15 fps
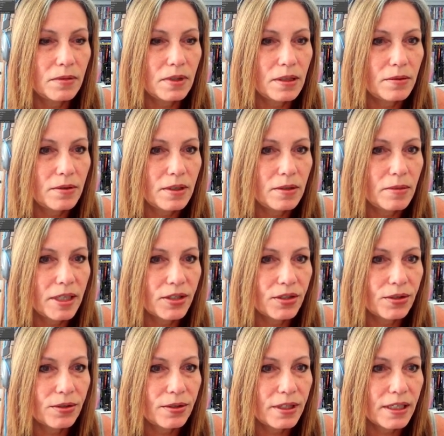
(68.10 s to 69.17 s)
want to
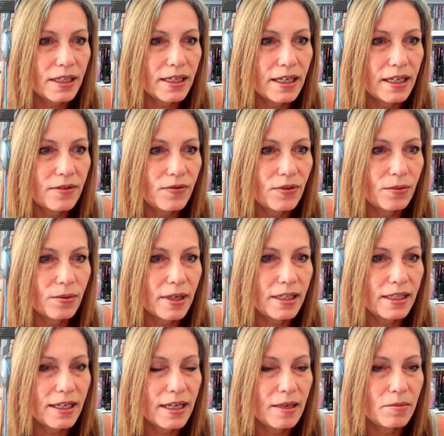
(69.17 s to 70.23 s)
make sure that I have the
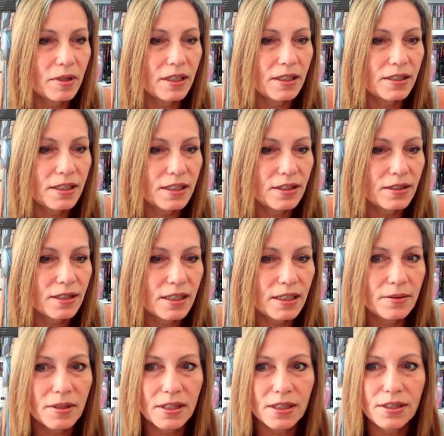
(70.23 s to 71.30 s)
right name, because I
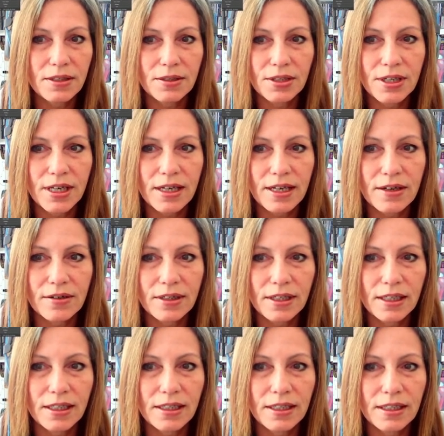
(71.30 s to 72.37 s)
said I was going to do a shout
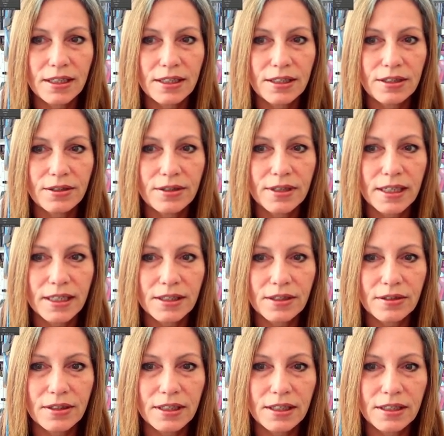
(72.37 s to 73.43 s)
out and I didn't do
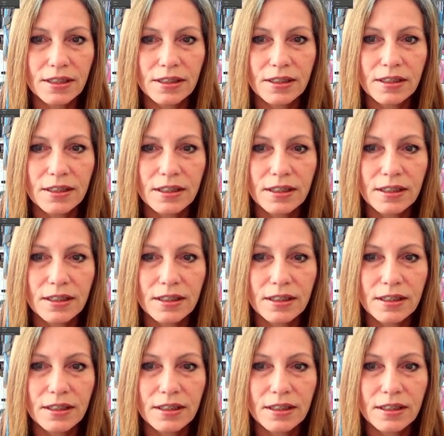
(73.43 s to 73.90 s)
that. So let's